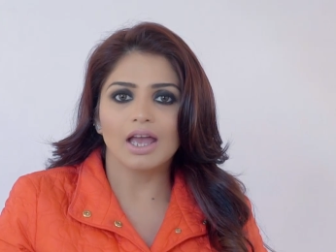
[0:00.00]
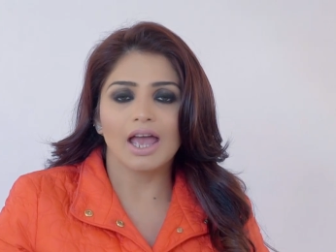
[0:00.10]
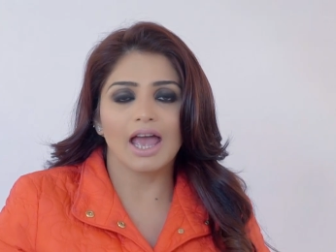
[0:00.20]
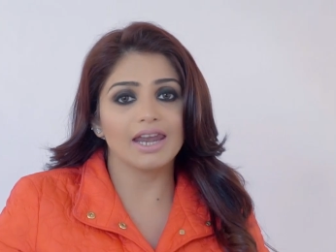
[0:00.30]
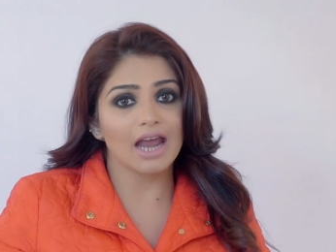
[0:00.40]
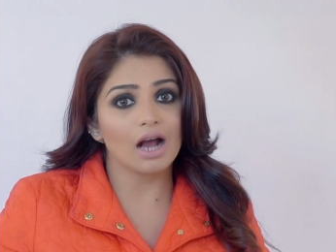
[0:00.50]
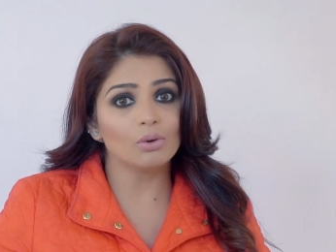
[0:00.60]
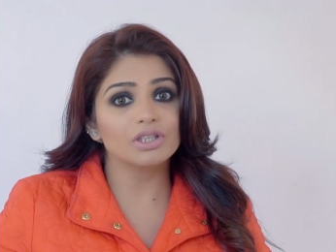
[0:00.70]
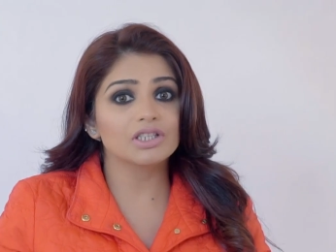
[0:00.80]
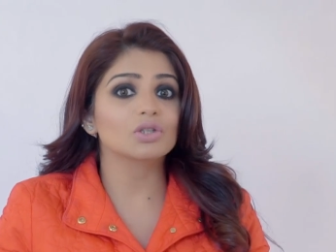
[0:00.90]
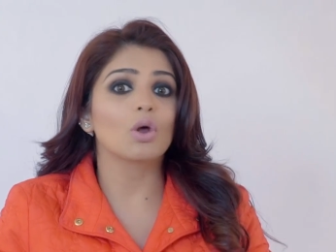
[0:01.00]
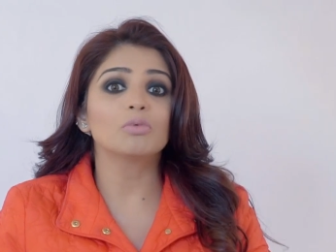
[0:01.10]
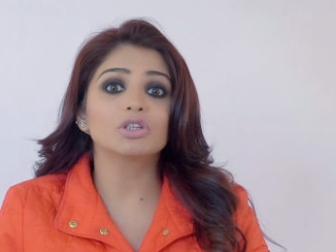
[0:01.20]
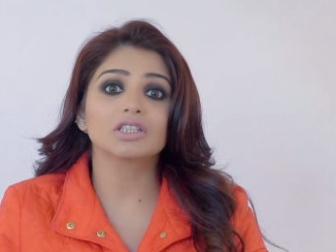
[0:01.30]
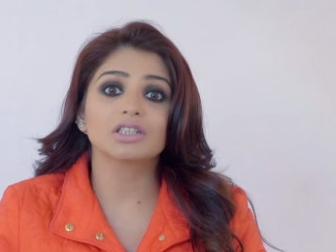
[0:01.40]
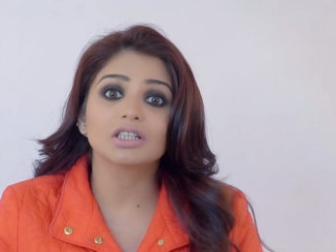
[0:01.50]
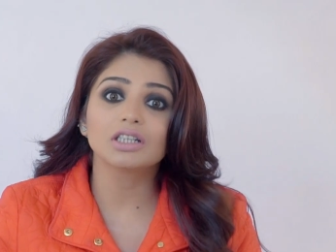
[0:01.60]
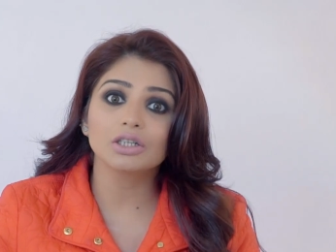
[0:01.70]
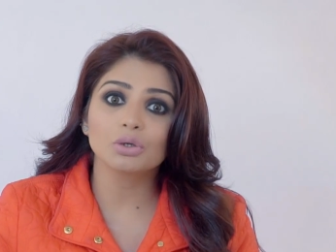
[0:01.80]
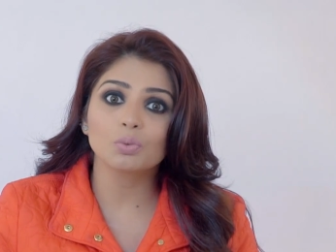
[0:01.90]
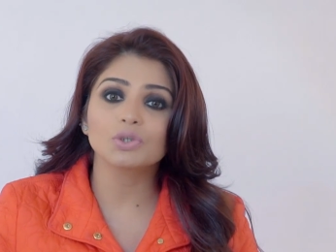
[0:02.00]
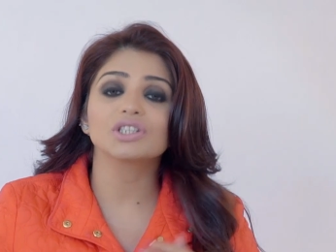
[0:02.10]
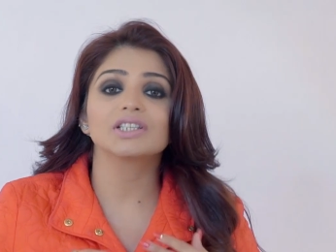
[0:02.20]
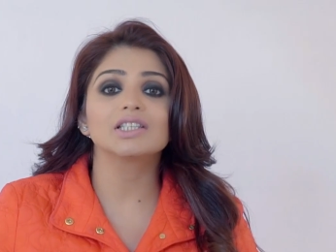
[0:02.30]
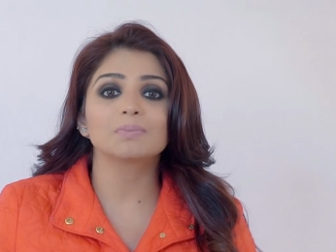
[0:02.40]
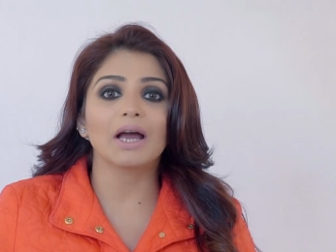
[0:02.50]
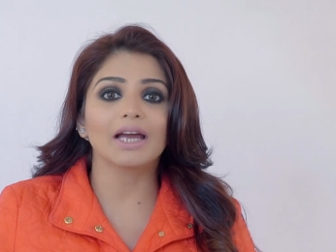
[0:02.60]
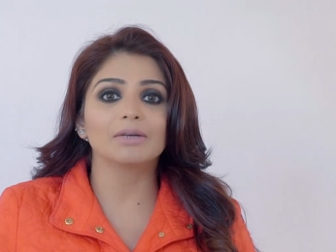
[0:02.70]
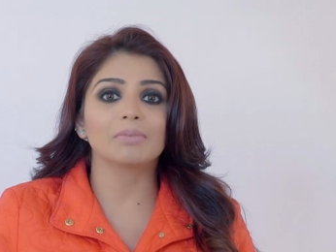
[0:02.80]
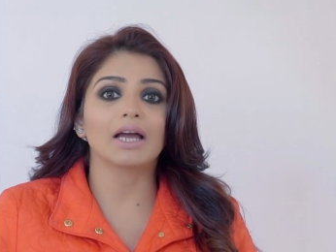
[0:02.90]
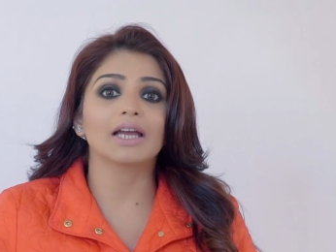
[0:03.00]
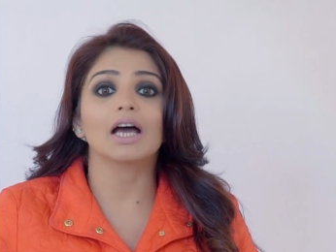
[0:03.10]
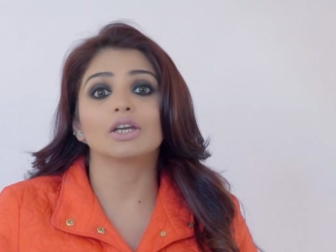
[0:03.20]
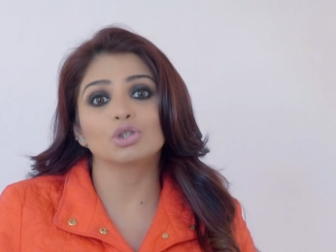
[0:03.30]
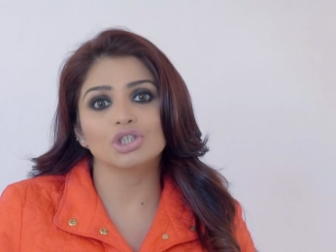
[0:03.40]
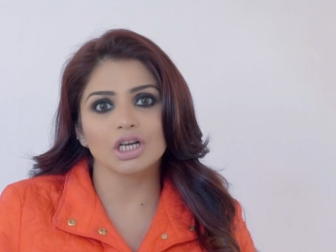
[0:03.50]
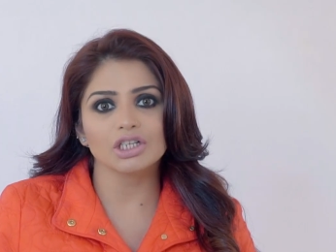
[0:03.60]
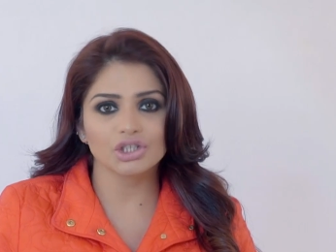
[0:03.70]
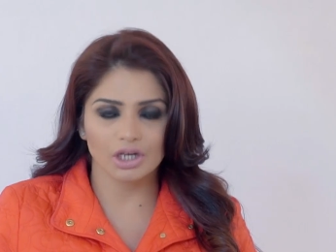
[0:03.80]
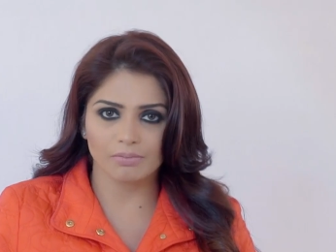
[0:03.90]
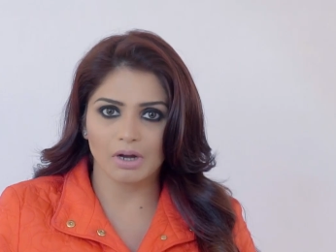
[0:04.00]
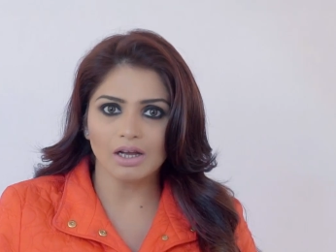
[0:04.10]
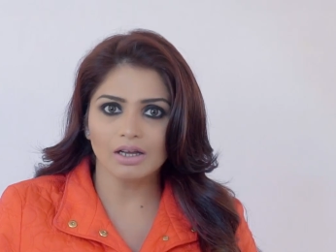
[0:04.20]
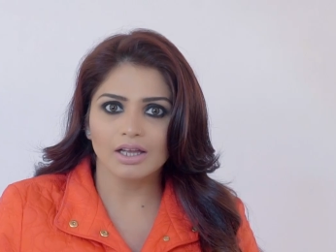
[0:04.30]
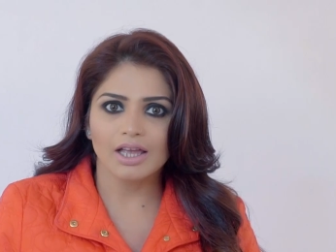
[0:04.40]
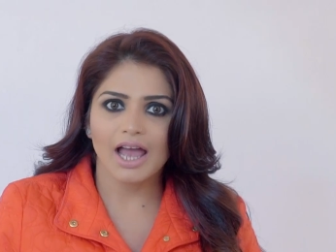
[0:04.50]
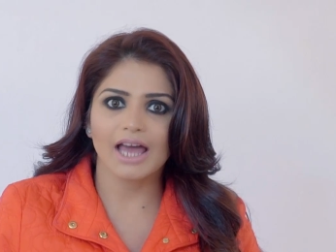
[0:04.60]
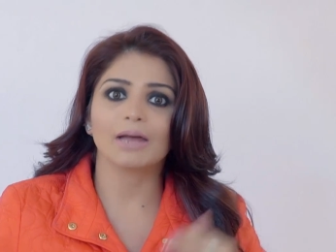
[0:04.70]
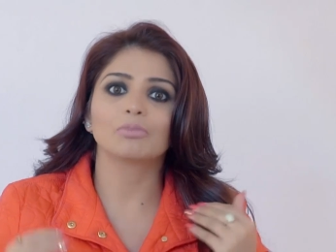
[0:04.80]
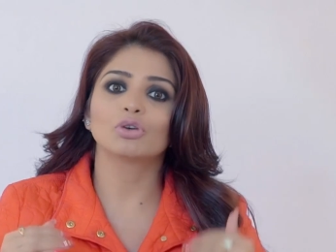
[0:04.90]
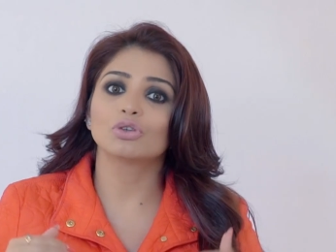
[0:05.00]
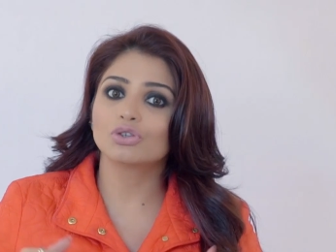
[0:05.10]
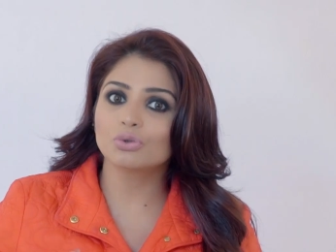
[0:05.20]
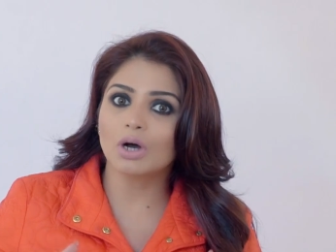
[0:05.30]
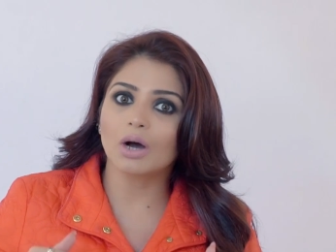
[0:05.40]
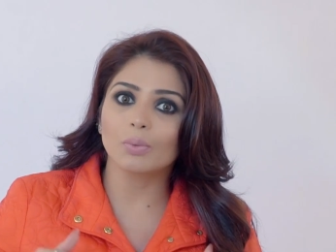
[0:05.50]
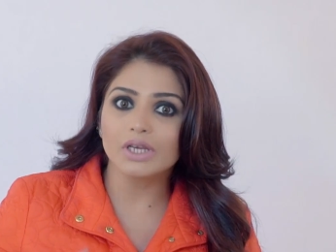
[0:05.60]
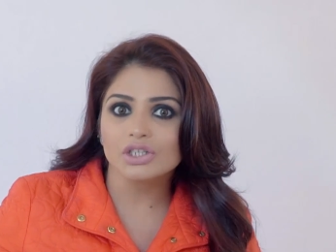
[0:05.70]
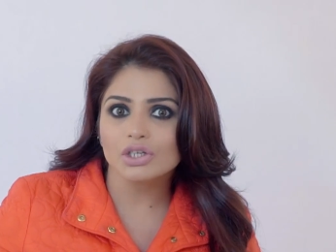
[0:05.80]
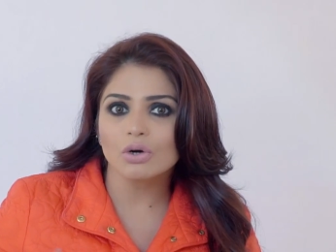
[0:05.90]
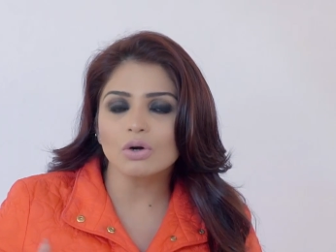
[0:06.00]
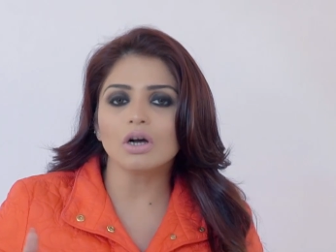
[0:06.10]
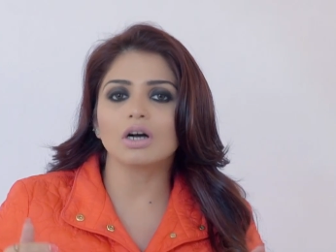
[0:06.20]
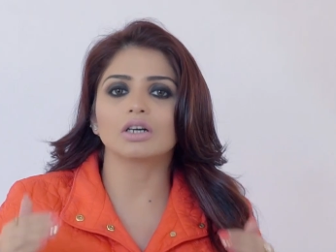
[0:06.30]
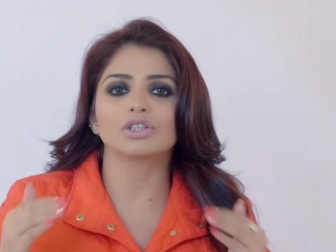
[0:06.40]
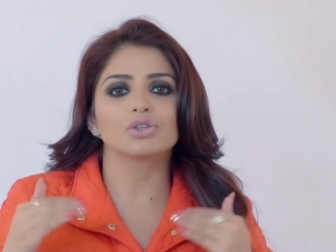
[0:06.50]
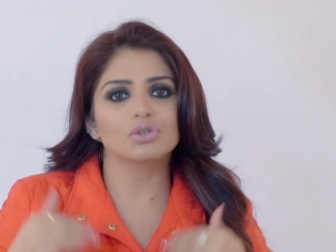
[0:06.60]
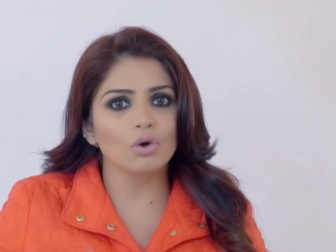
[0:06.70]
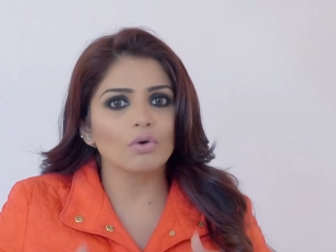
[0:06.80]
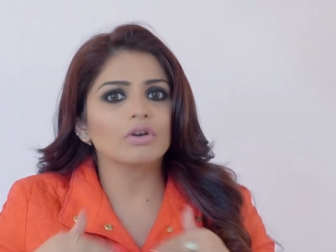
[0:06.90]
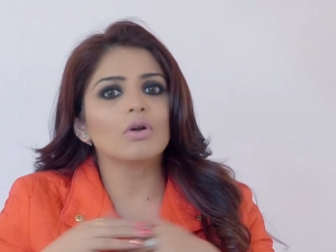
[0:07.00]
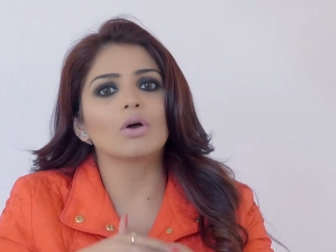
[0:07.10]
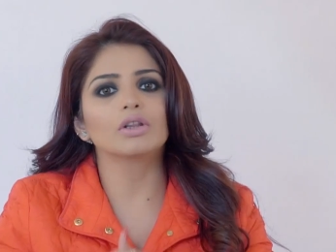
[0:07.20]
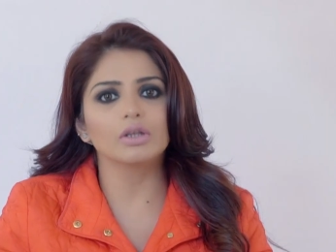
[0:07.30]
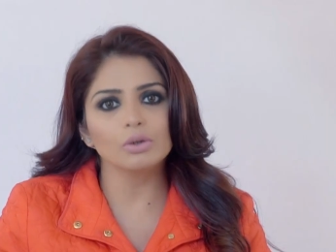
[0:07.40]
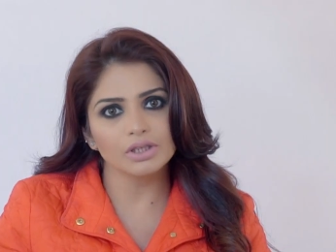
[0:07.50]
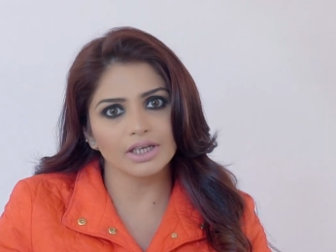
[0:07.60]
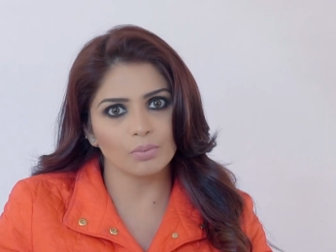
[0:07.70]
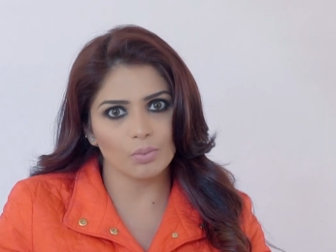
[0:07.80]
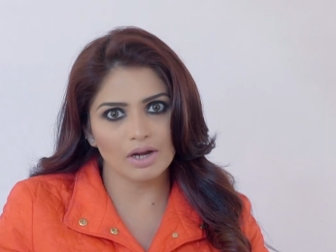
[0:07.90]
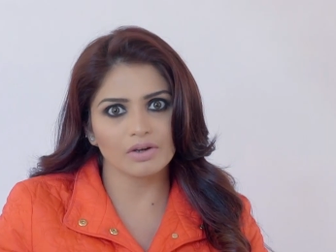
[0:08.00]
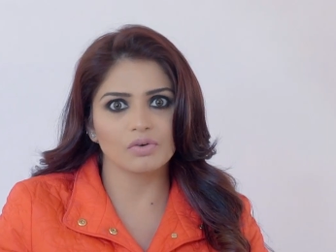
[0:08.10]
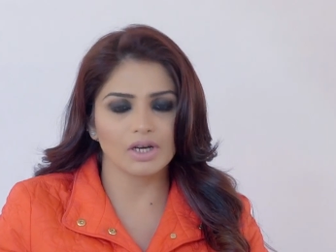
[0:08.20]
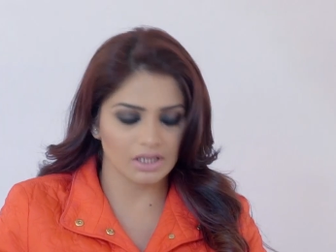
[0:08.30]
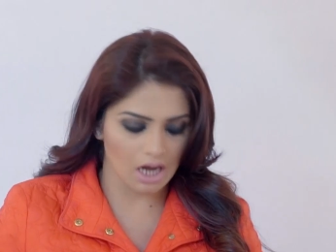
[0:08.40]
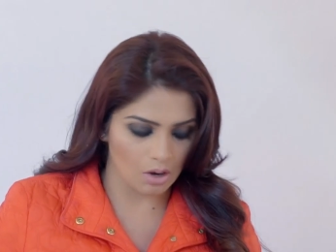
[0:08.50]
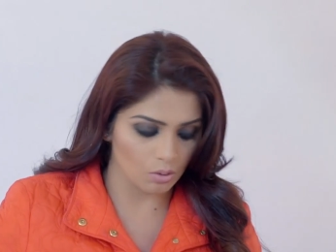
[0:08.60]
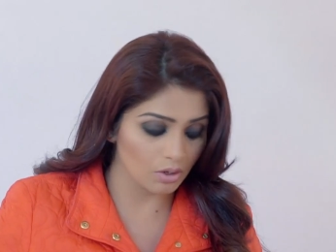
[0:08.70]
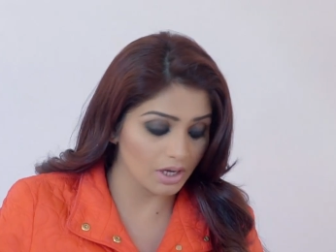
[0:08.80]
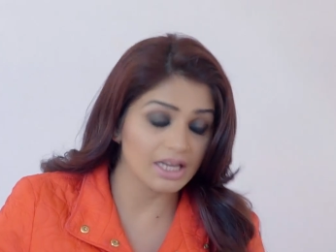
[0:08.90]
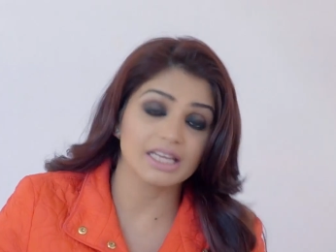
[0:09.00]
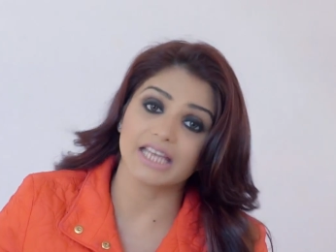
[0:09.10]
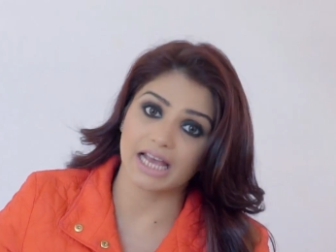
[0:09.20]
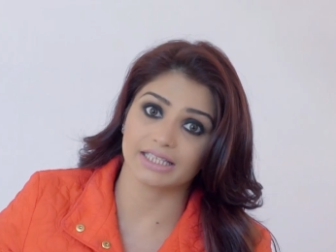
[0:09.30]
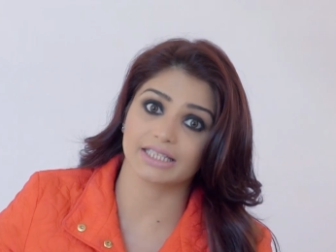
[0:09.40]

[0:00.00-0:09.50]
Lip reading: and now this is almost the 3rd look which is inspired by Anushka Sharma, and I'm going to do a video, a tutorial on the look that I'm wearing right now. Yes,